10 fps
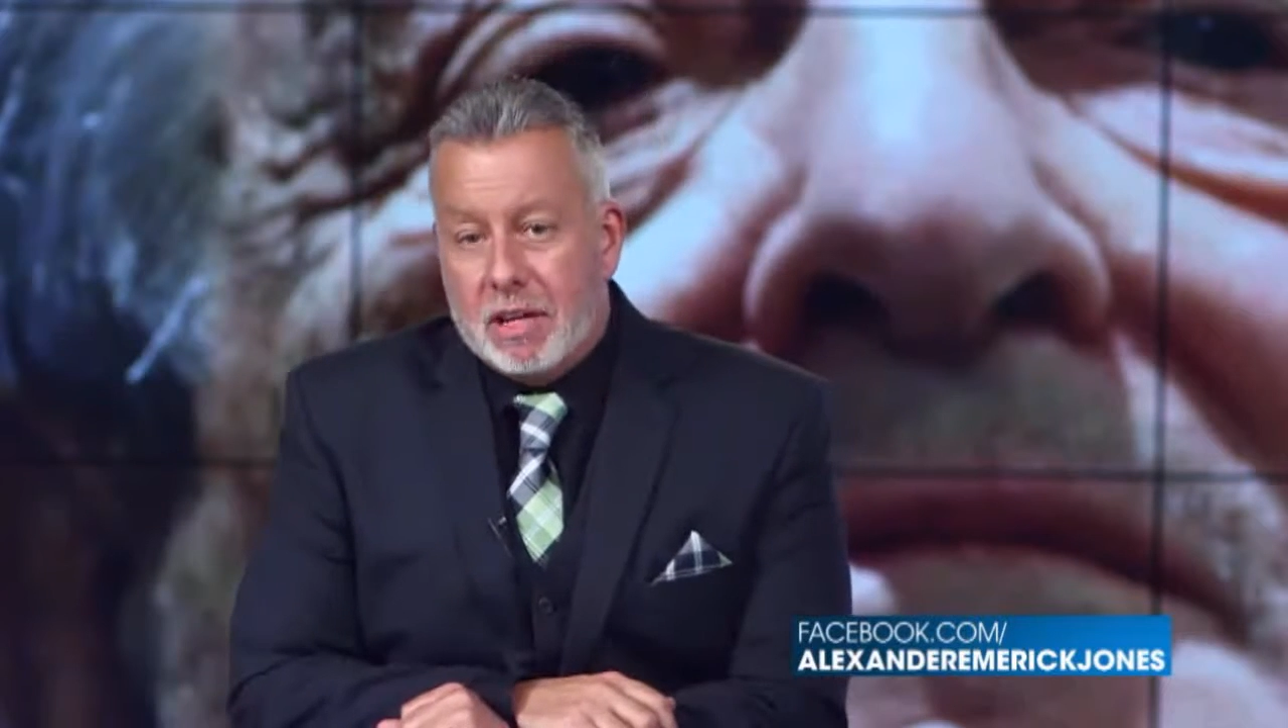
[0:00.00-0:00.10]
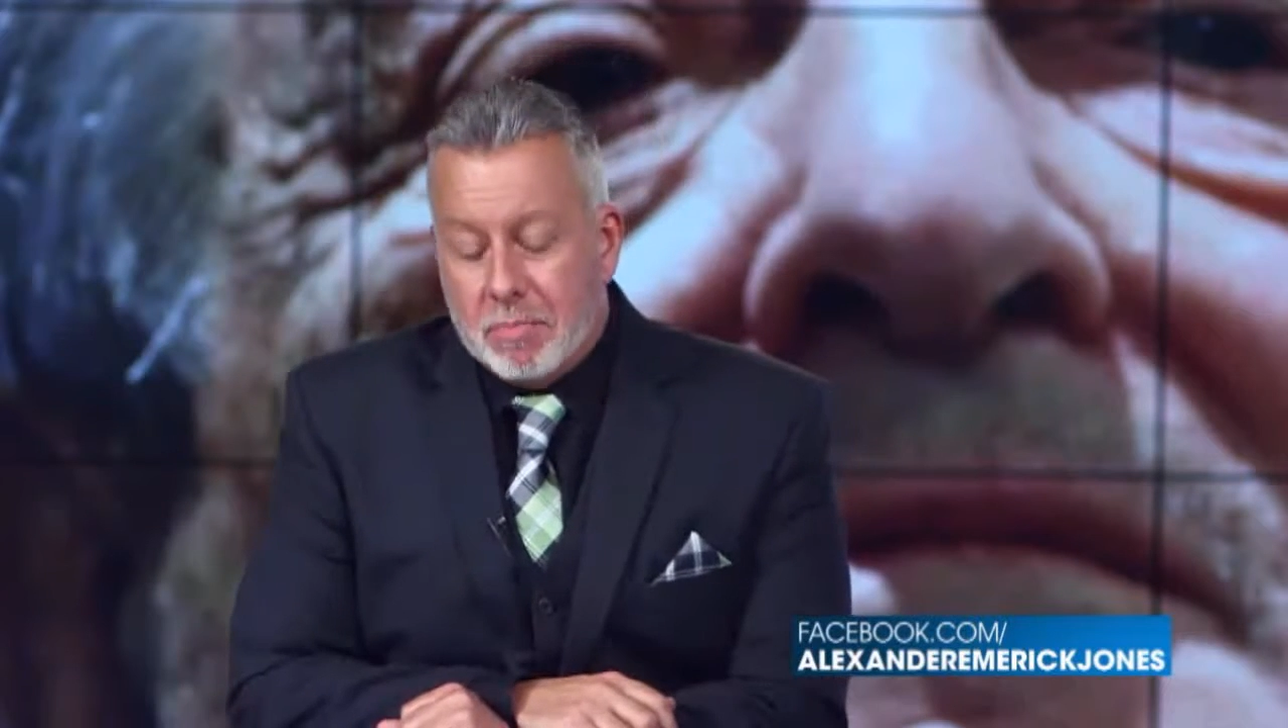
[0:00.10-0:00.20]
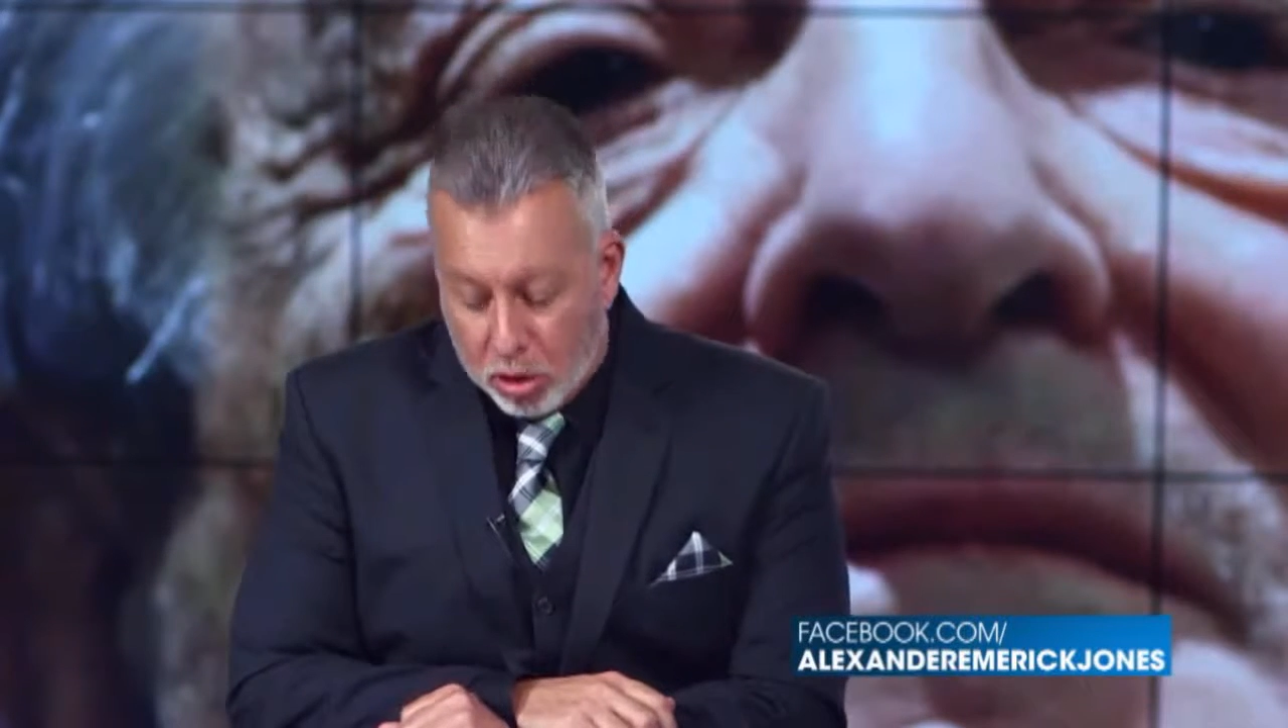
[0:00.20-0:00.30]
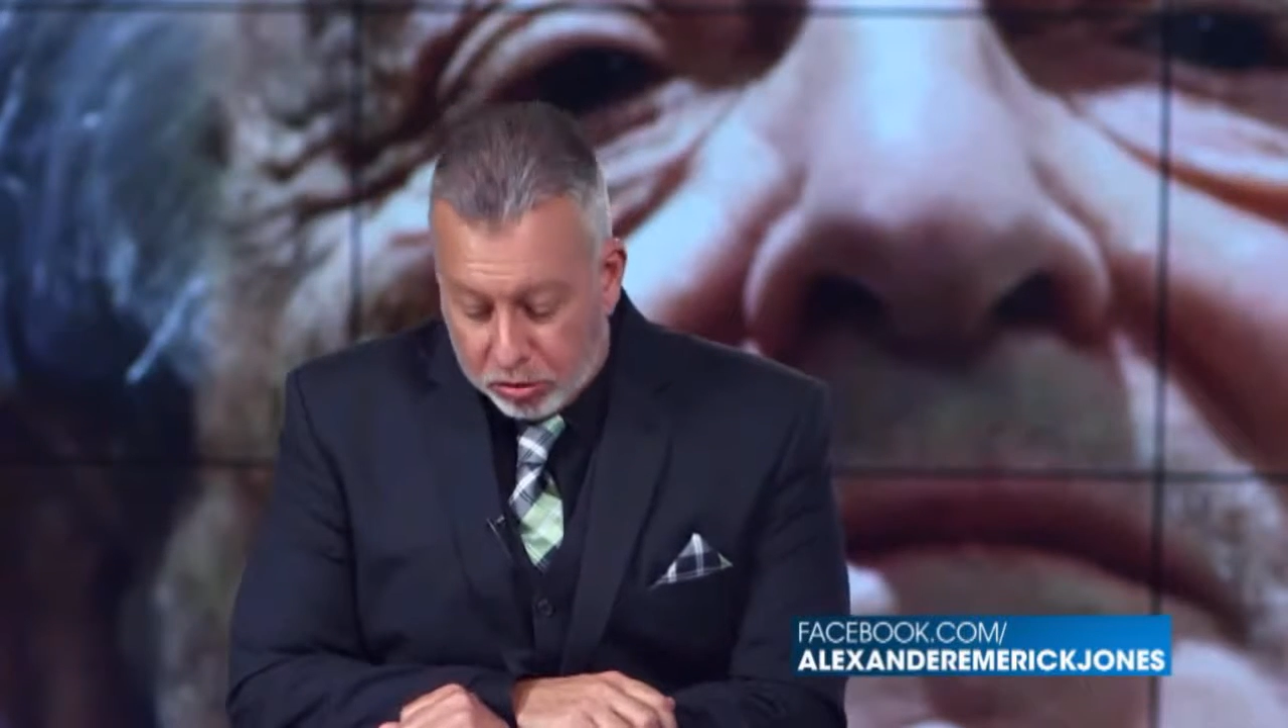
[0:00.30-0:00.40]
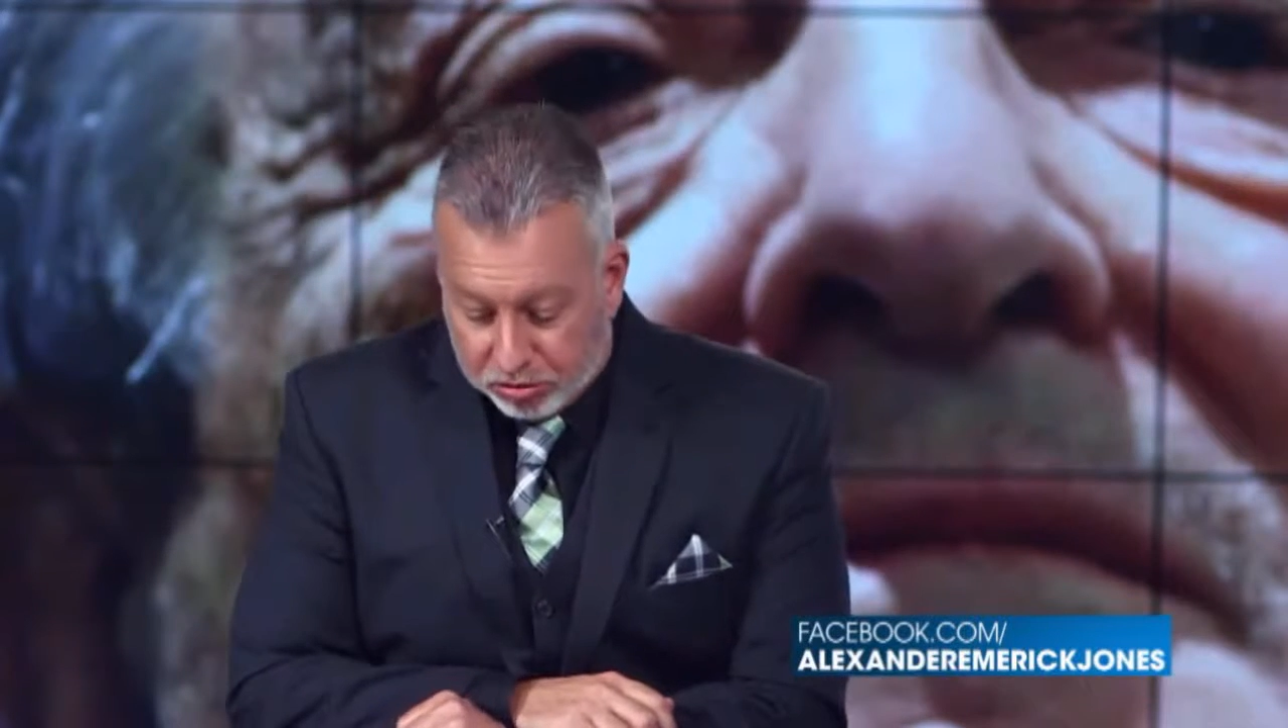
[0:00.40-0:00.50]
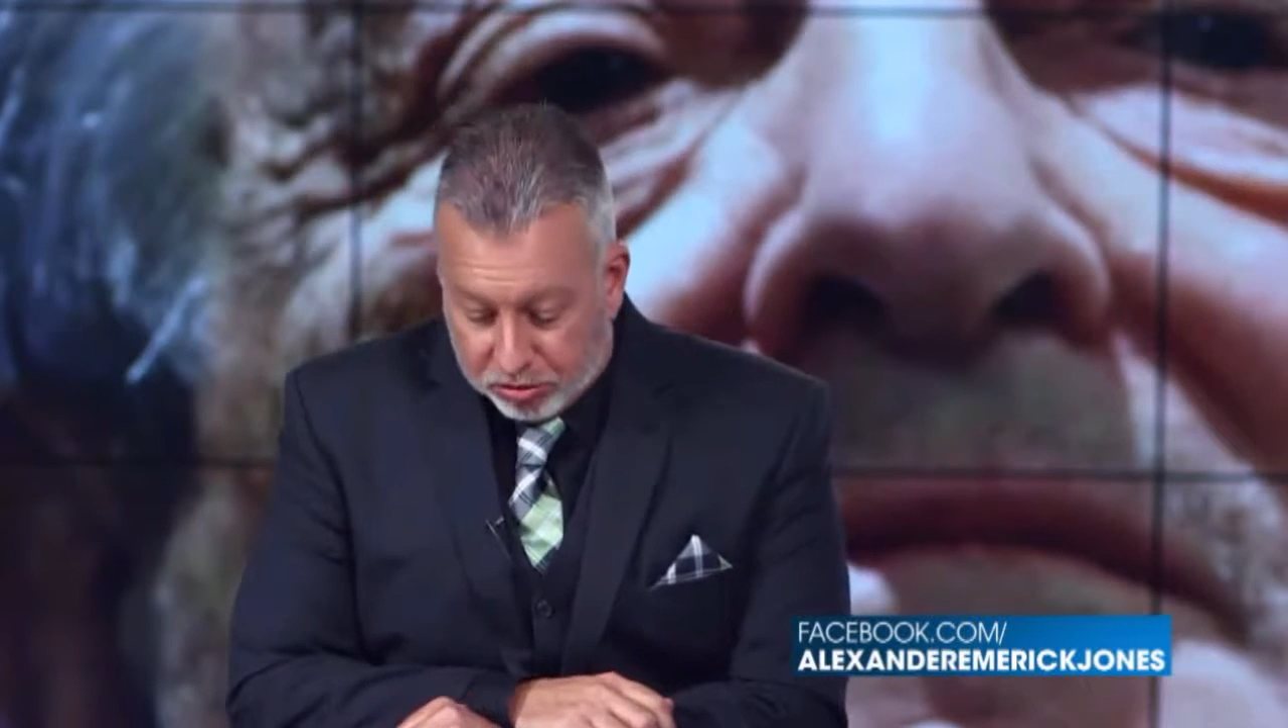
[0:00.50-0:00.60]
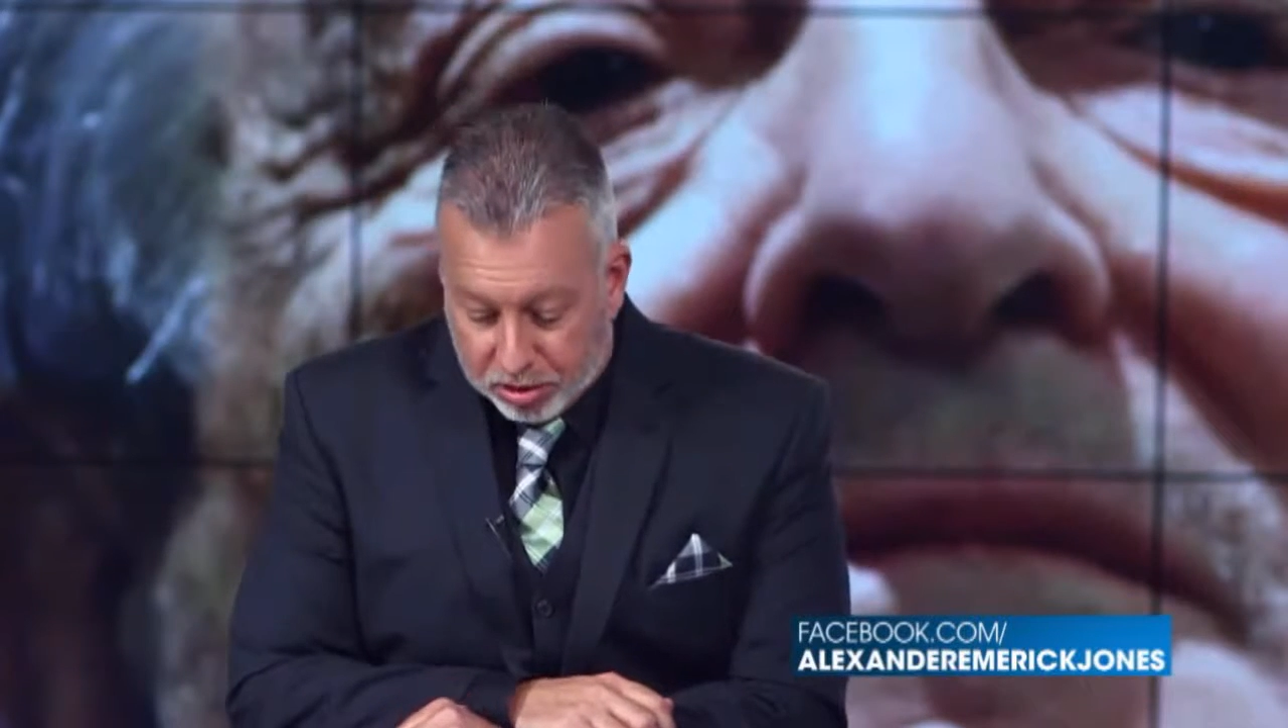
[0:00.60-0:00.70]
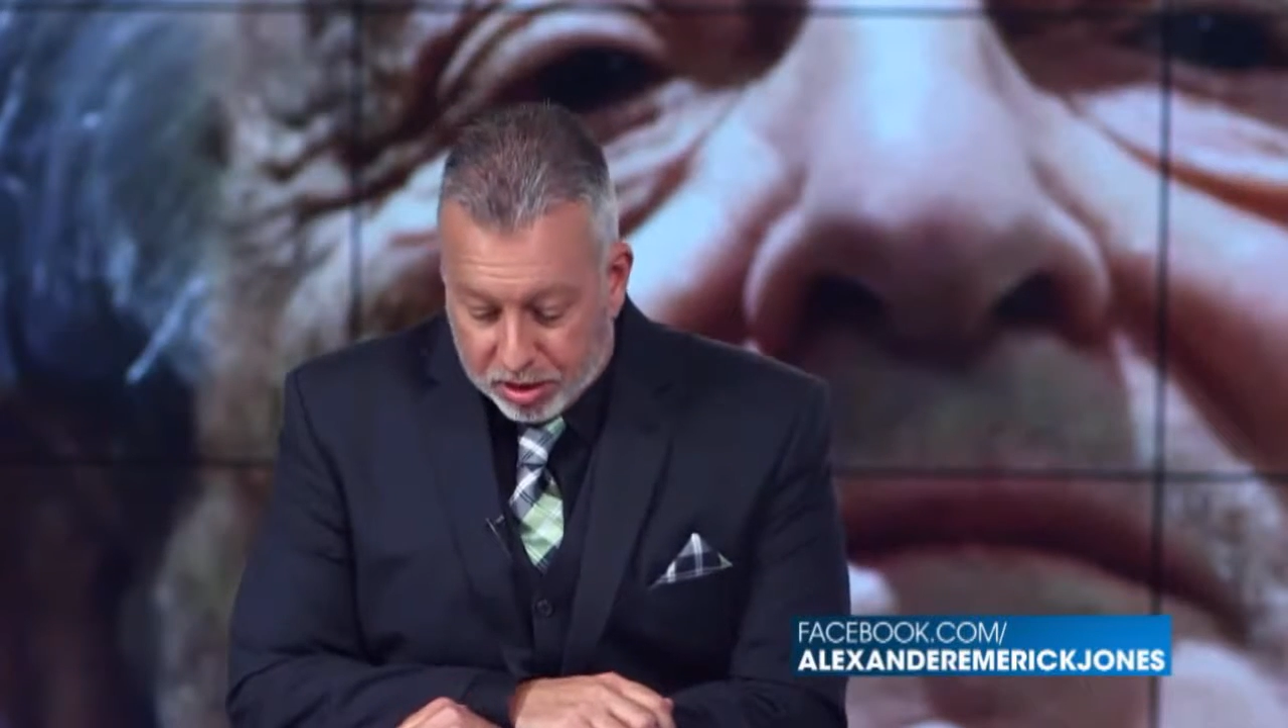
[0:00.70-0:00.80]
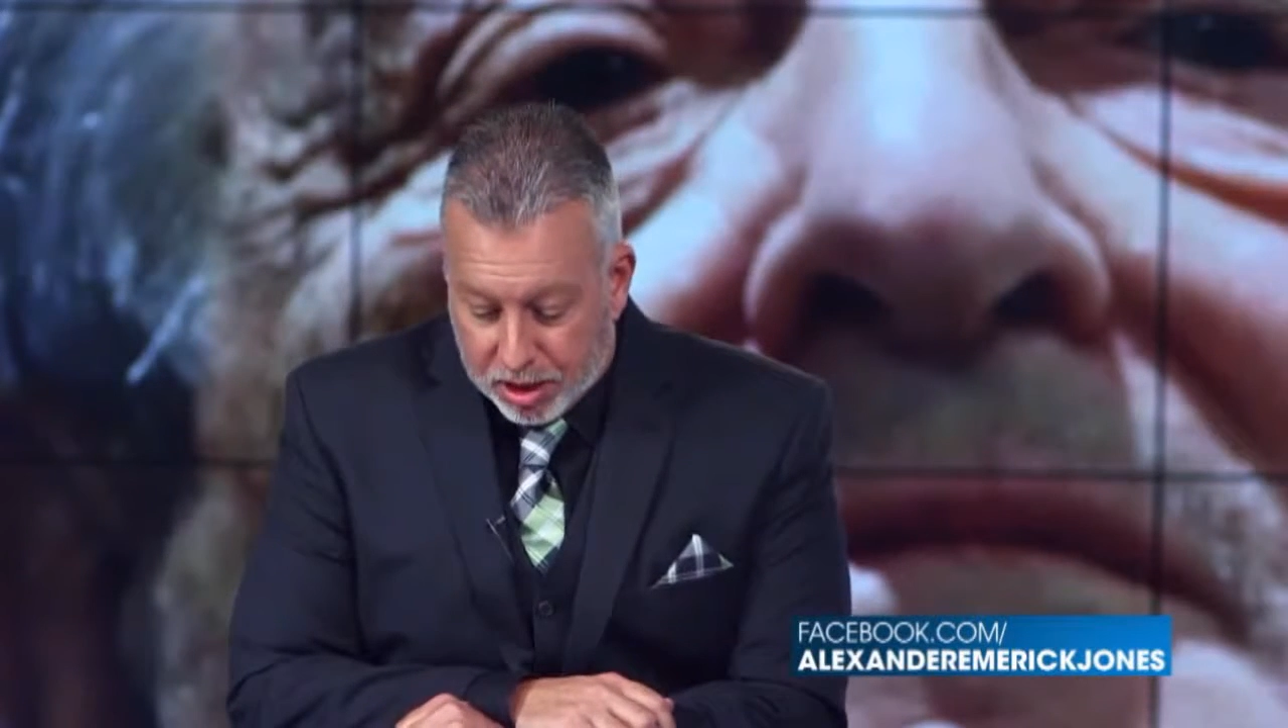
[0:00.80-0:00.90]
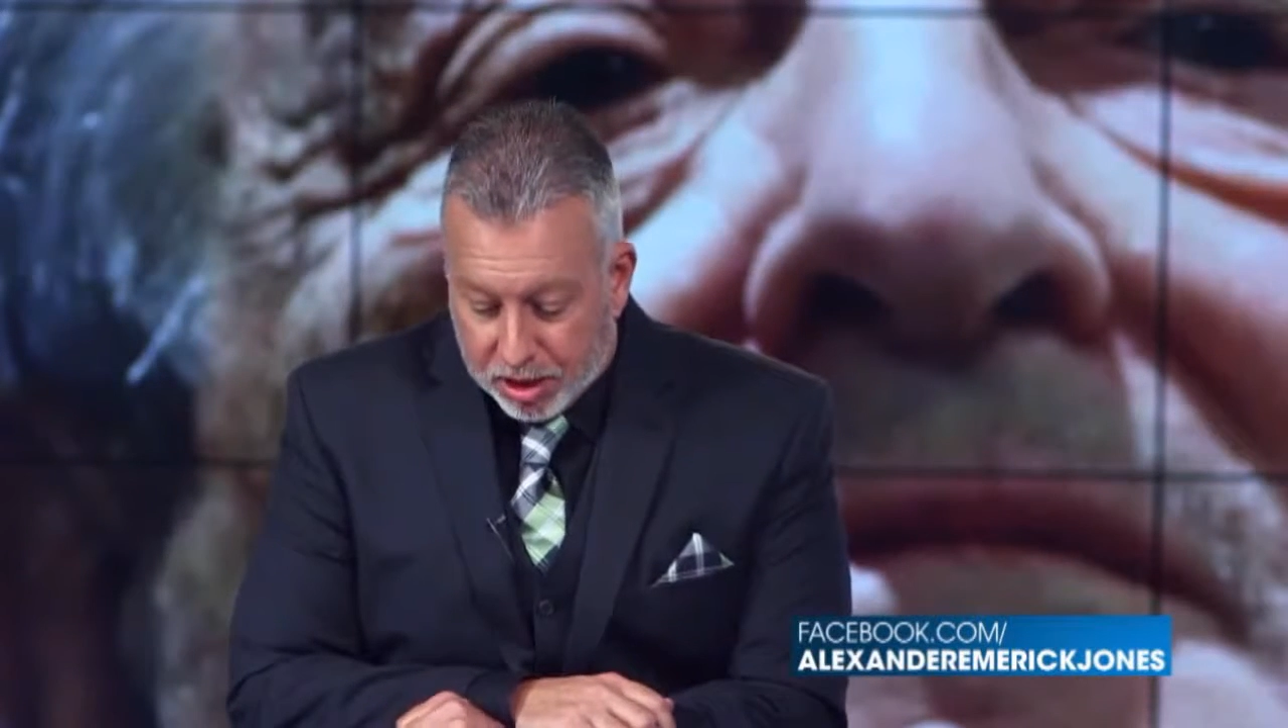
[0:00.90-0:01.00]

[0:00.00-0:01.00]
the most